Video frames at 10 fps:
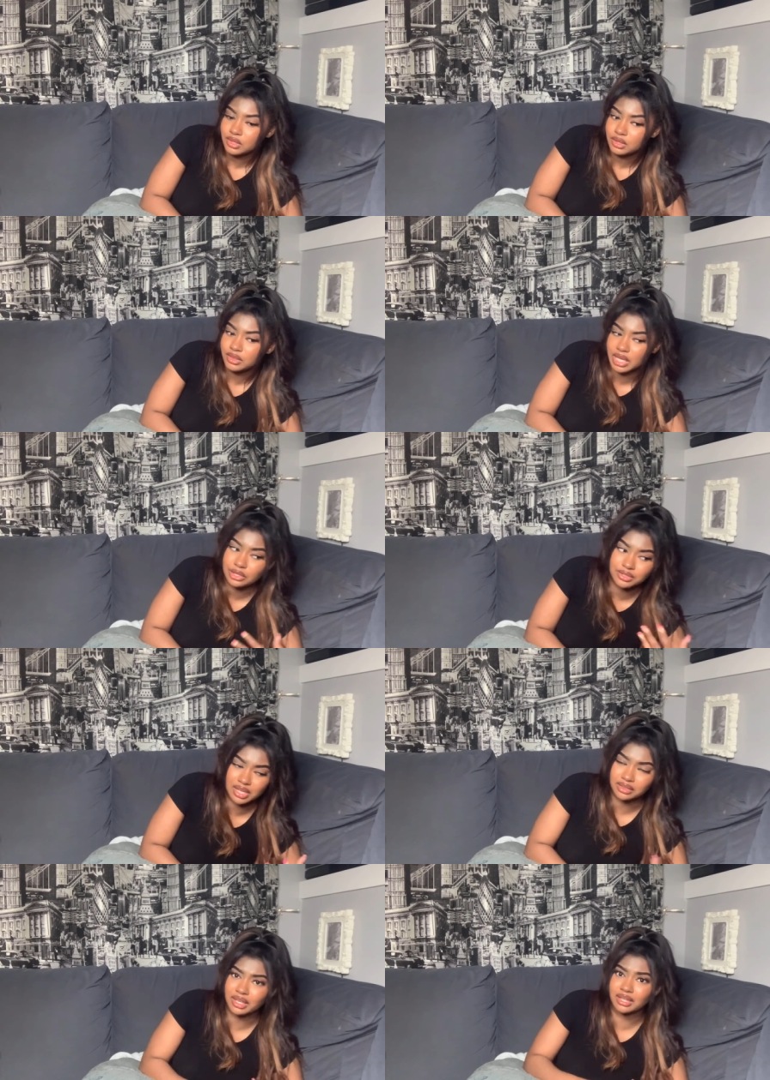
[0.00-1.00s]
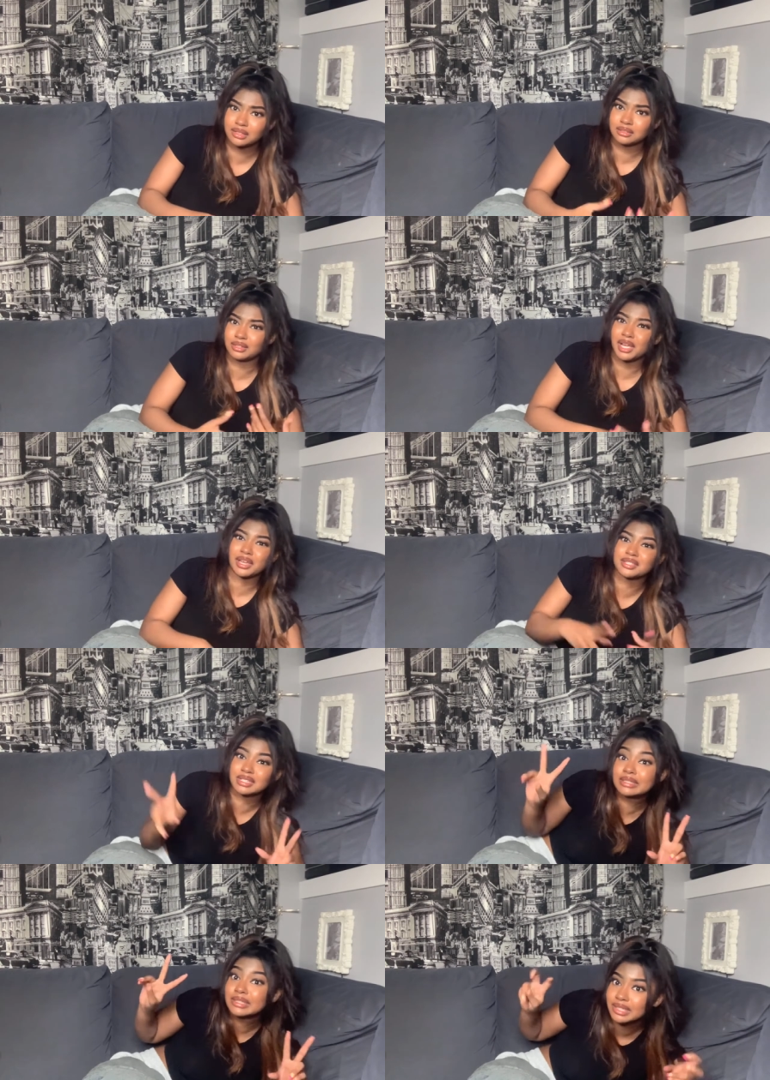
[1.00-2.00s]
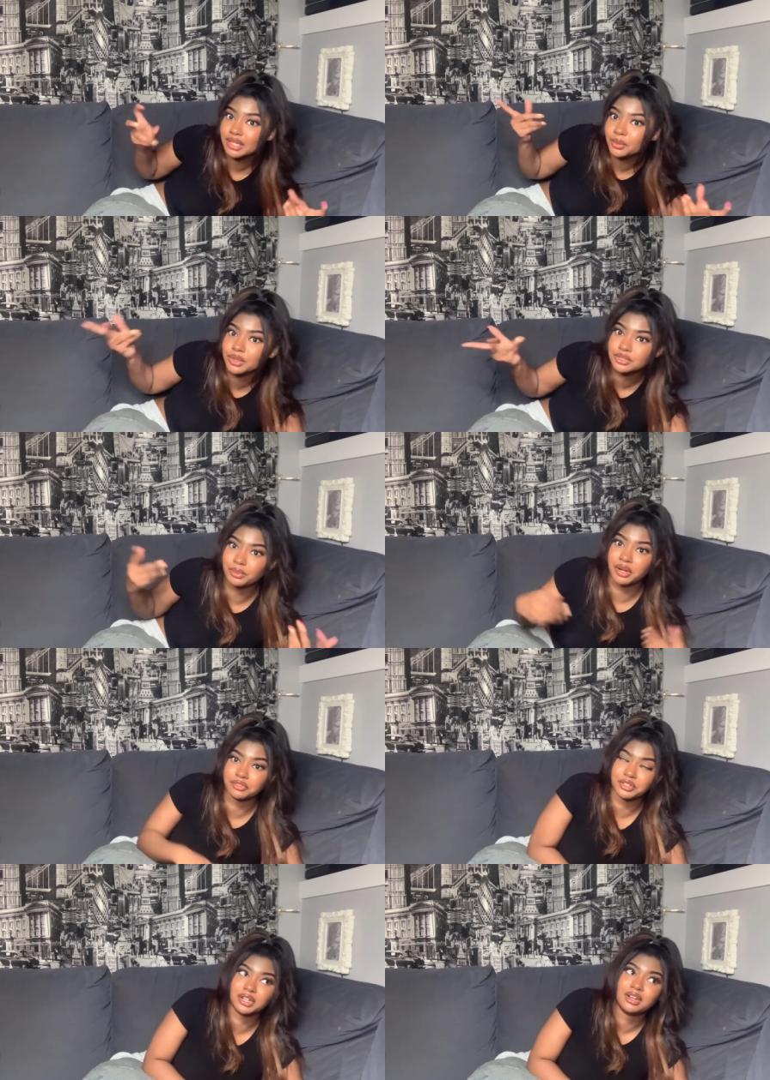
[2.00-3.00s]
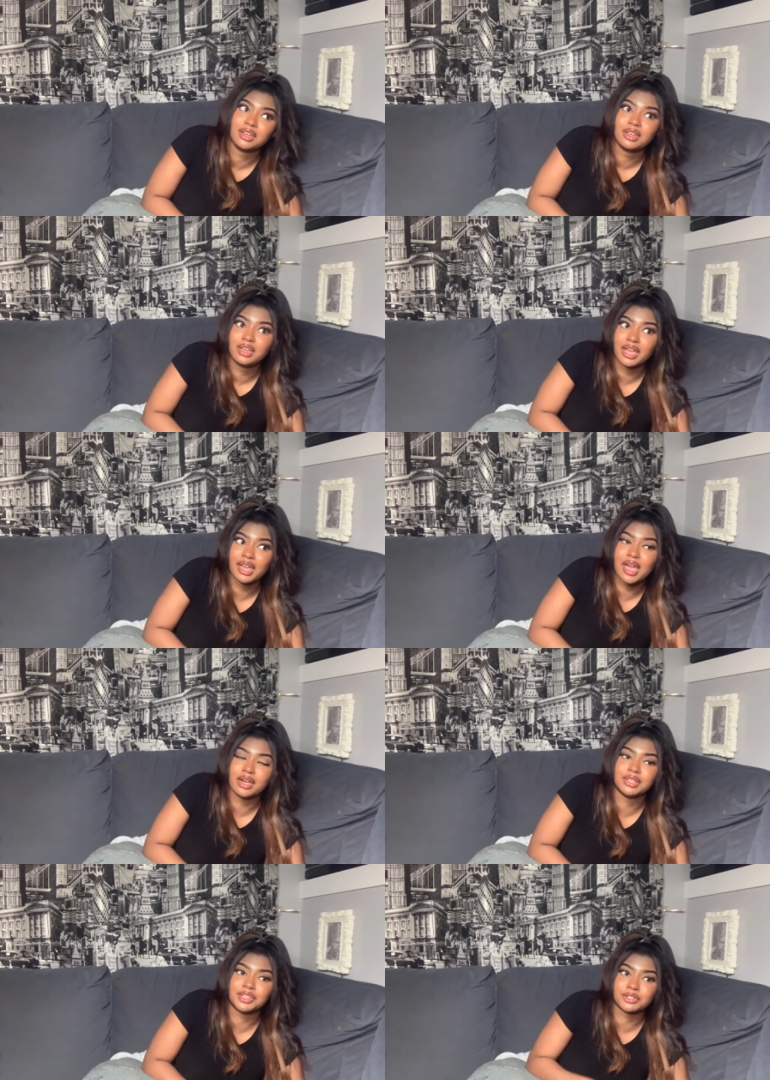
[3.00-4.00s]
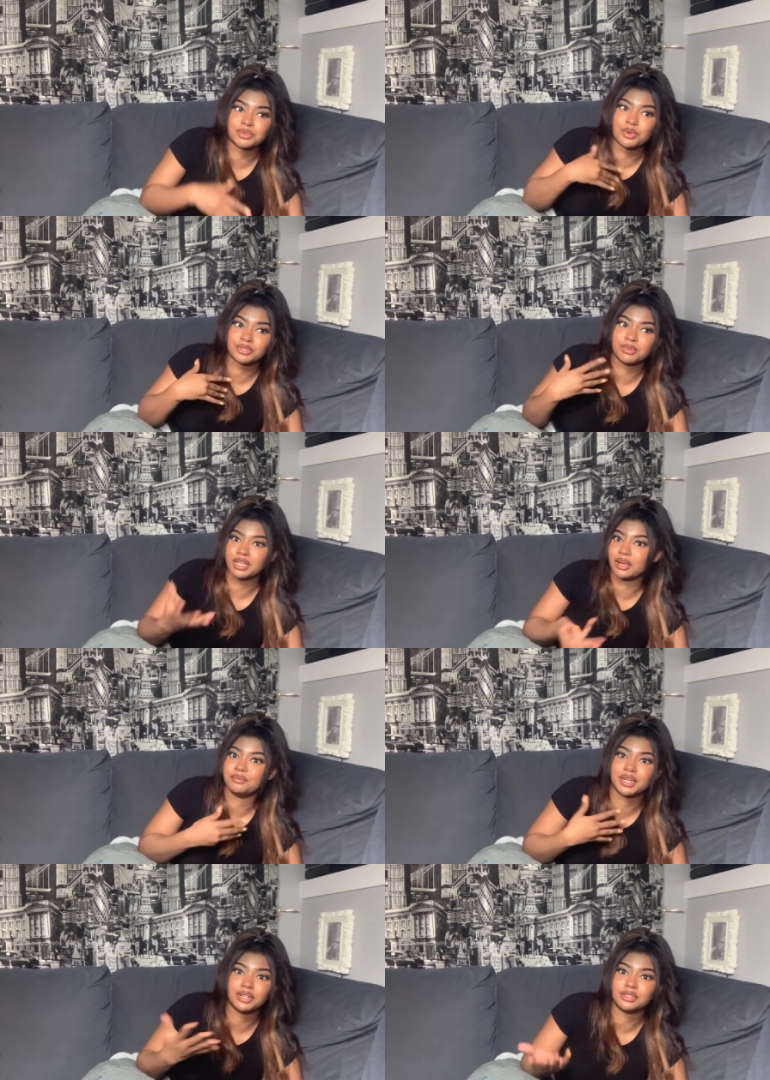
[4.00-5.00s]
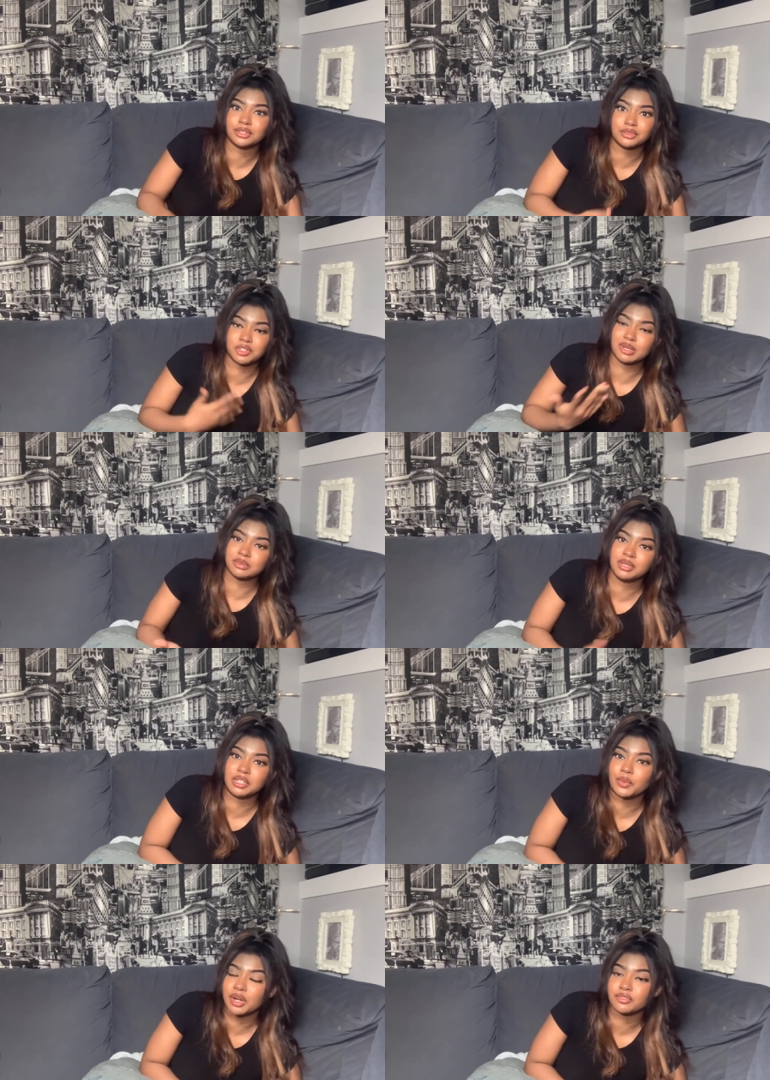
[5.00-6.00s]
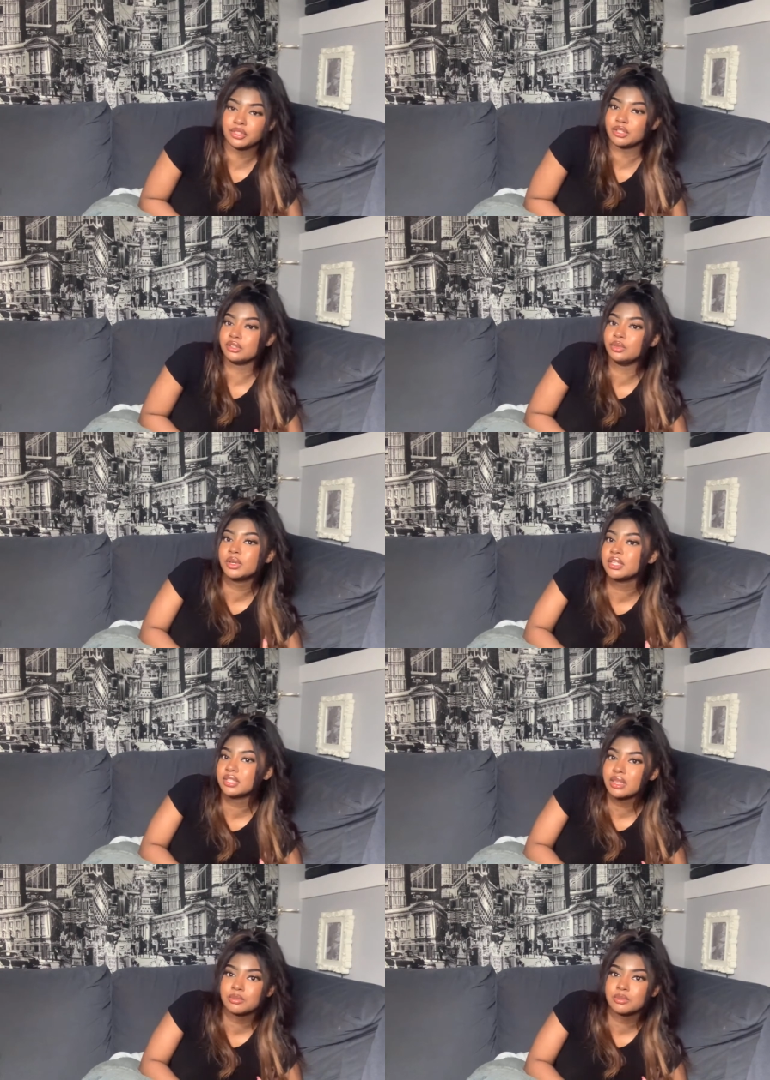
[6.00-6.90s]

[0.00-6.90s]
like you sent like, I guess like delinquents, whatever, and they're supposed to become better, learn responsibility, whatever. You can send them